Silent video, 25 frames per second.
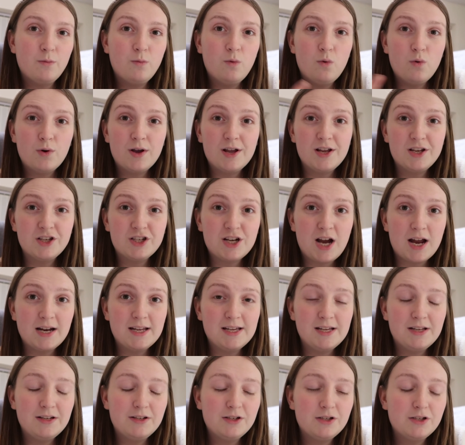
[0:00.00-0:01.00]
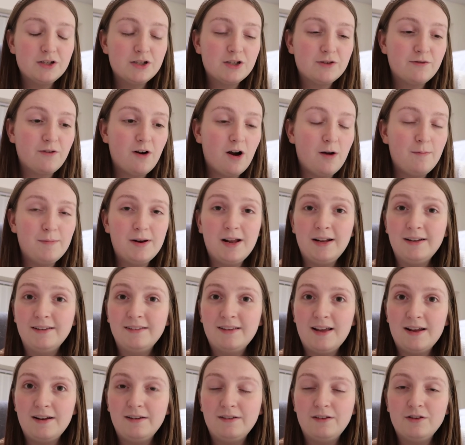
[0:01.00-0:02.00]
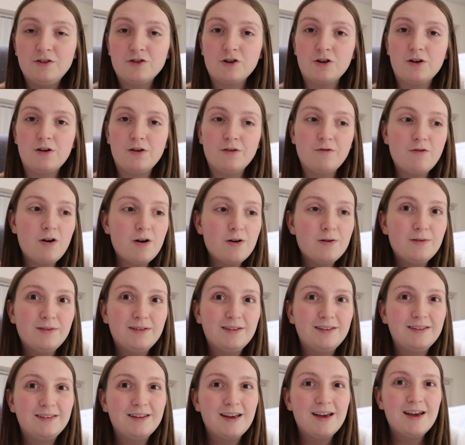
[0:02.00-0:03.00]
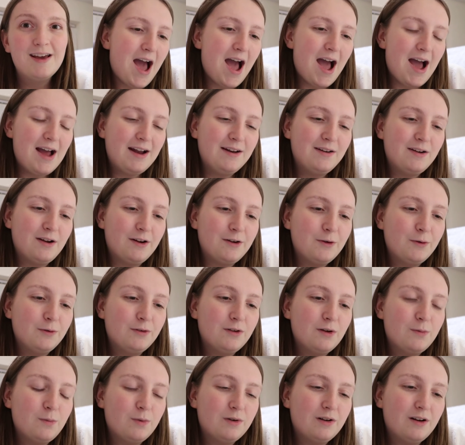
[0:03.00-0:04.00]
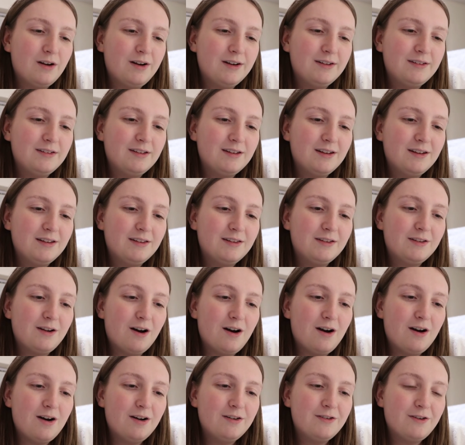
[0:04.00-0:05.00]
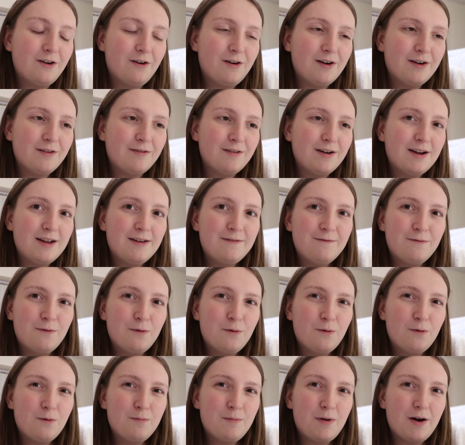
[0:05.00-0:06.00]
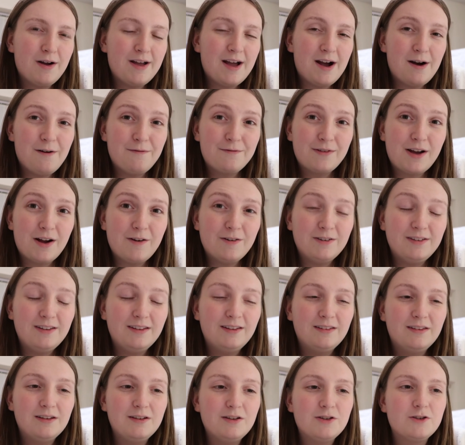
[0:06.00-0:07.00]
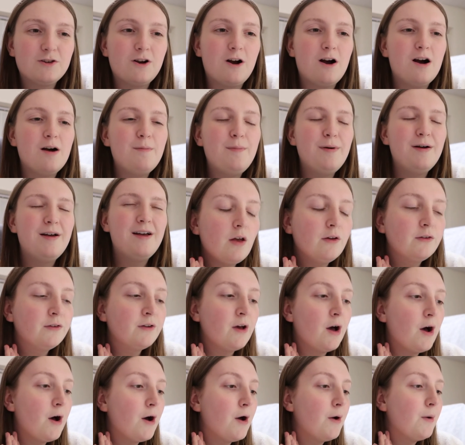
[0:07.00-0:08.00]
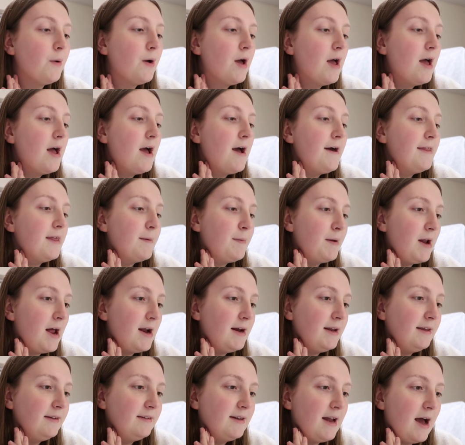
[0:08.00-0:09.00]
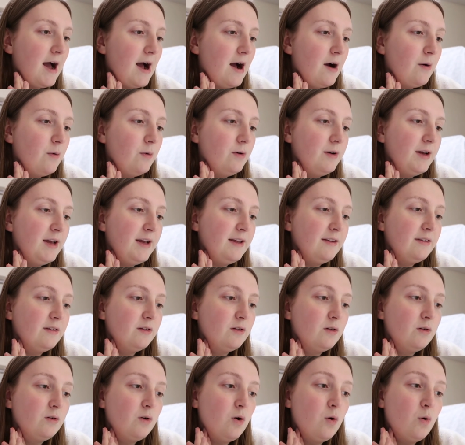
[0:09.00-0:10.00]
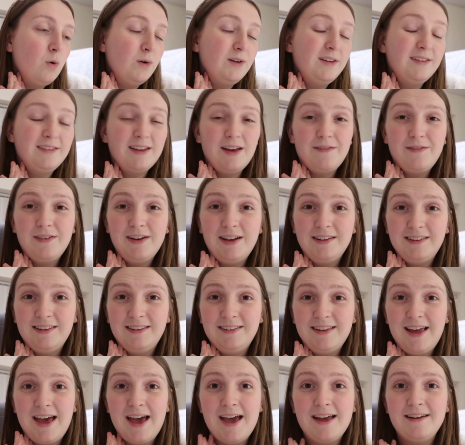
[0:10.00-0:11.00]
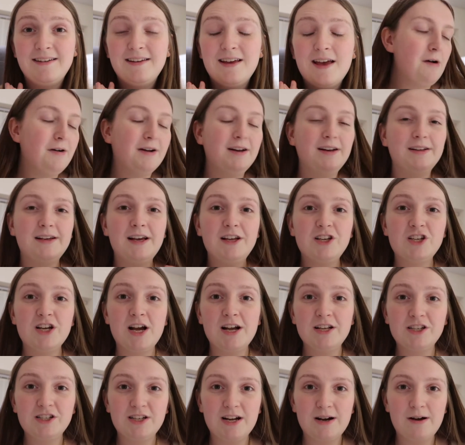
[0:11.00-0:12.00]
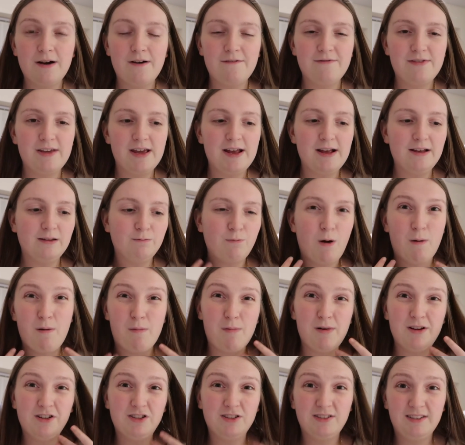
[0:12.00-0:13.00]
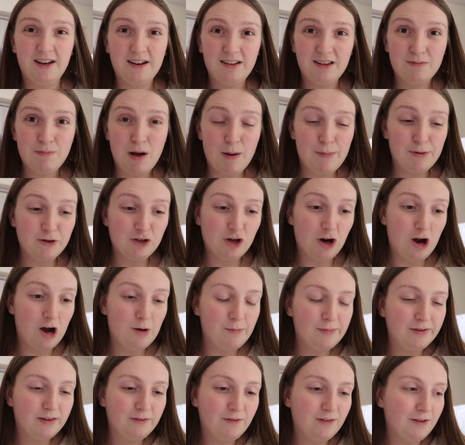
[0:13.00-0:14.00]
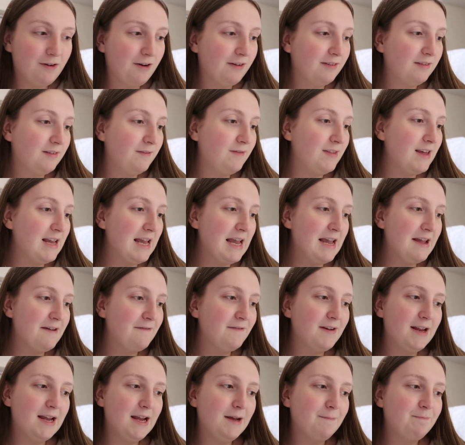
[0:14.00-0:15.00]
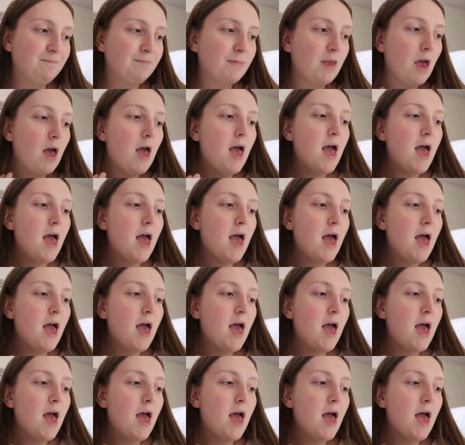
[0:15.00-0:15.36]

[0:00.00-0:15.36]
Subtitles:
walking challenge from Land's End to John O'Groats, and I also would like to start a diary for my healthcare assistant job. So the plan is now, it's 6:45 as I said, I'm going to get changed out of this, probably just into my pyjamas for the rest of the evening,